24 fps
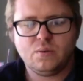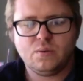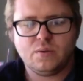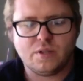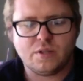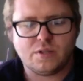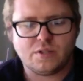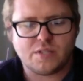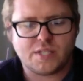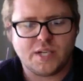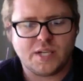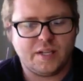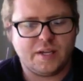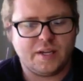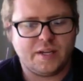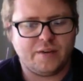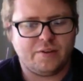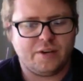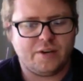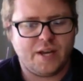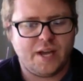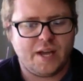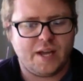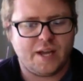they're selling
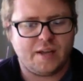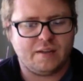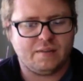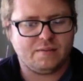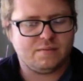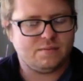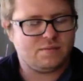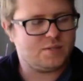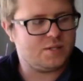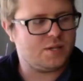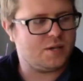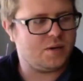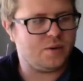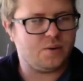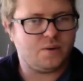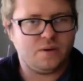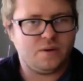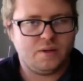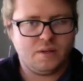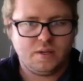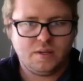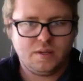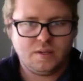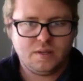every day. So
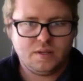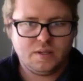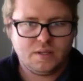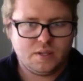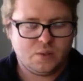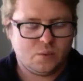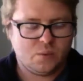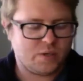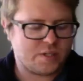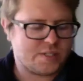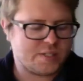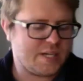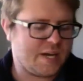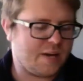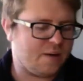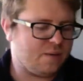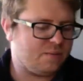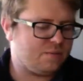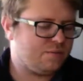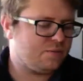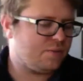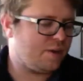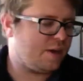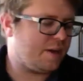it works
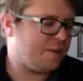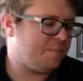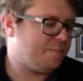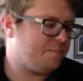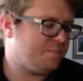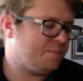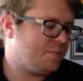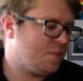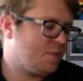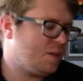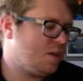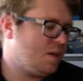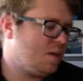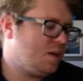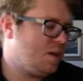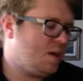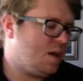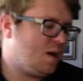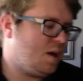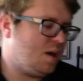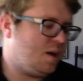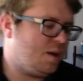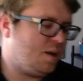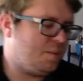out, right?
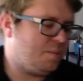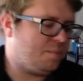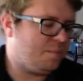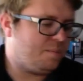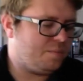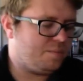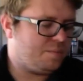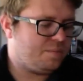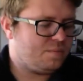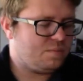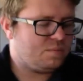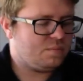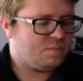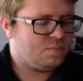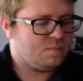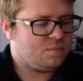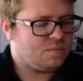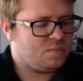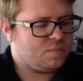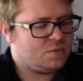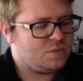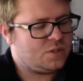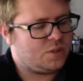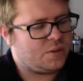
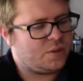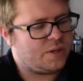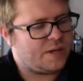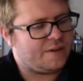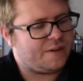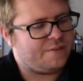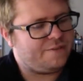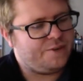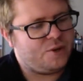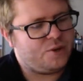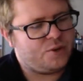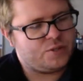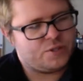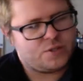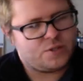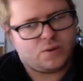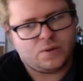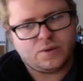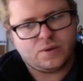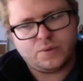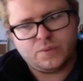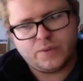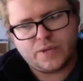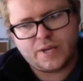So we got phones
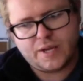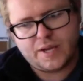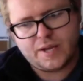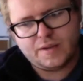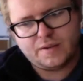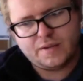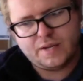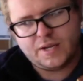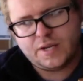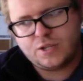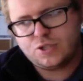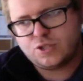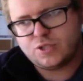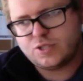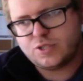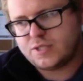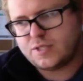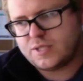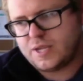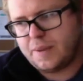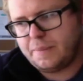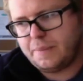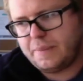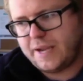going. And I just
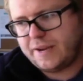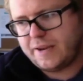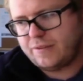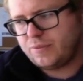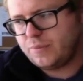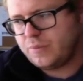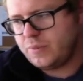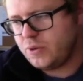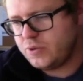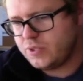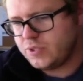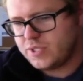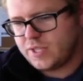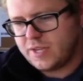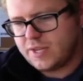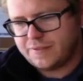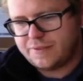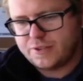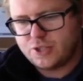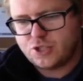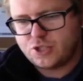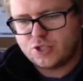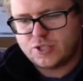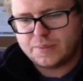got back from the post
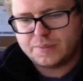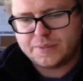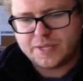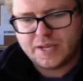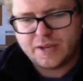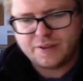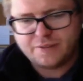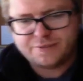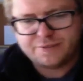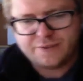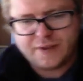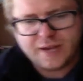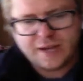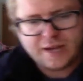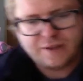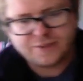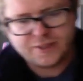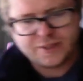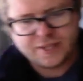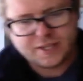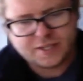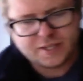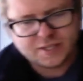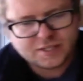office, shipped out 5
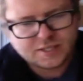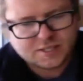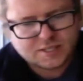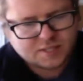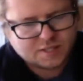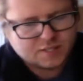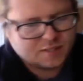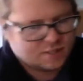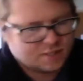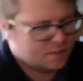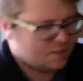things.